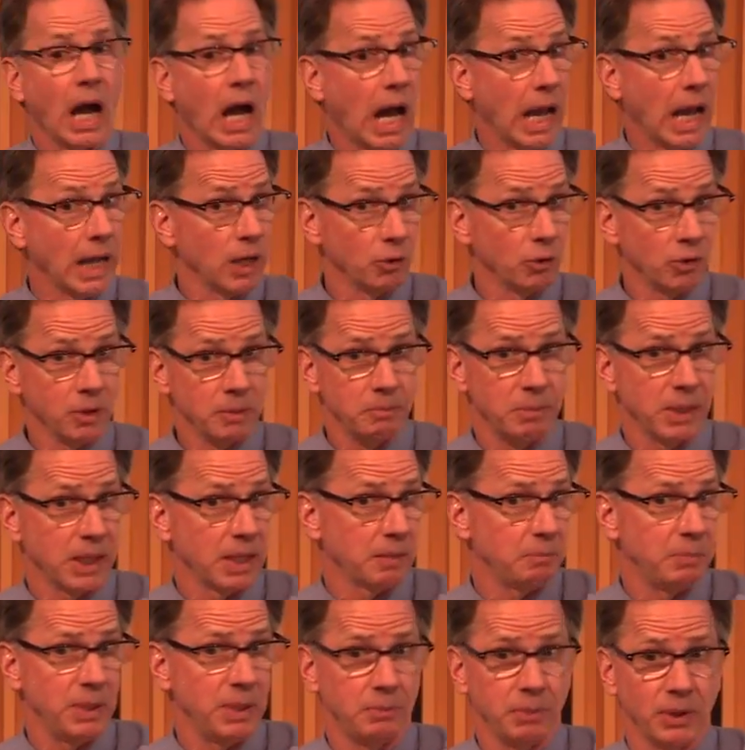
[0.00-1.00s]
I only pick
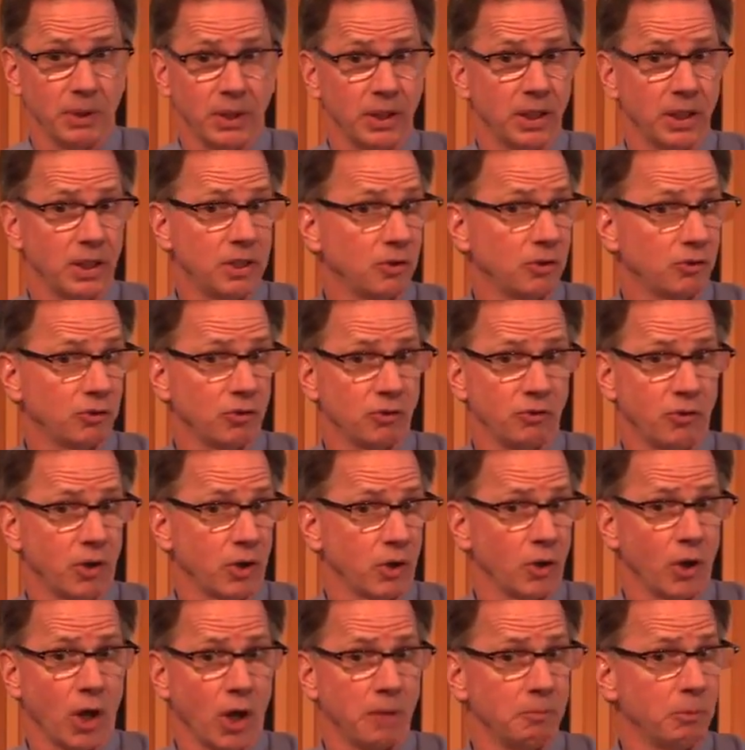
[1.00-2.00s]
up people in the ditches that
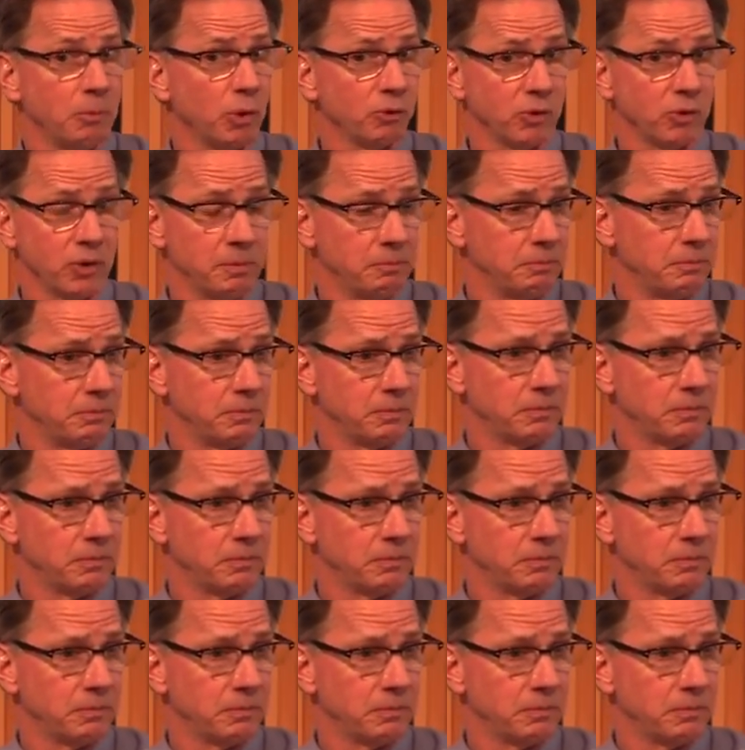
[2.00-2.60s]
are non-Muslim.